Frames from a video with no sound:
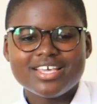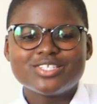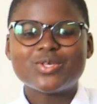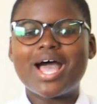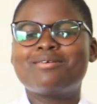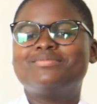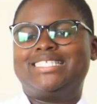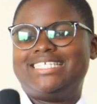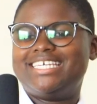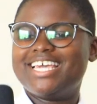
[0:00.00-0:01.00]
So I'm
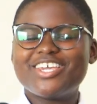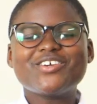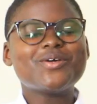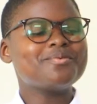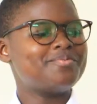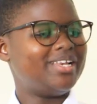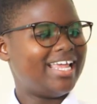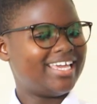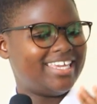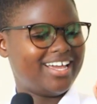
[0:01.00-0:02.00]
singing, you know people
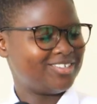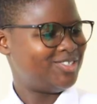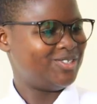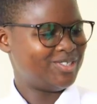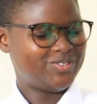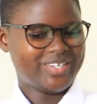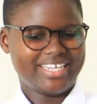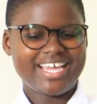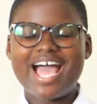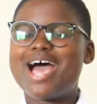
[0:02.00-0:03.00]
like young
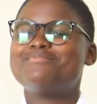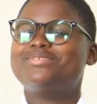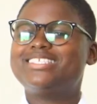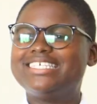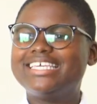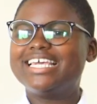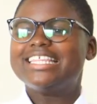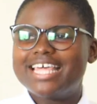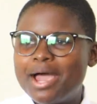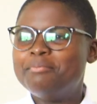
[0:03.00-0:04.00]
children, eh? I'm
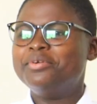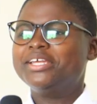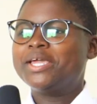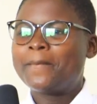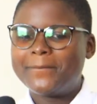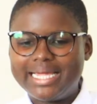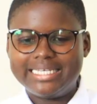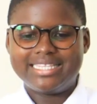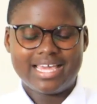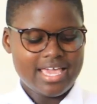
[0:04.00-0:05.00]
singing, they are bringing
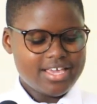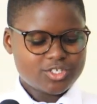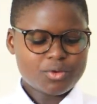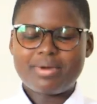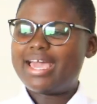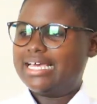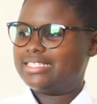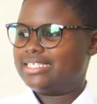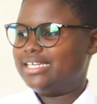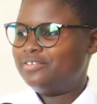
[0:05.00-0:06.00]
money there. So my
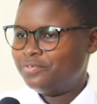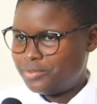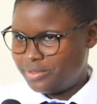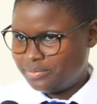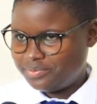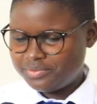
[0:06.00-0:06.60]
hands get full.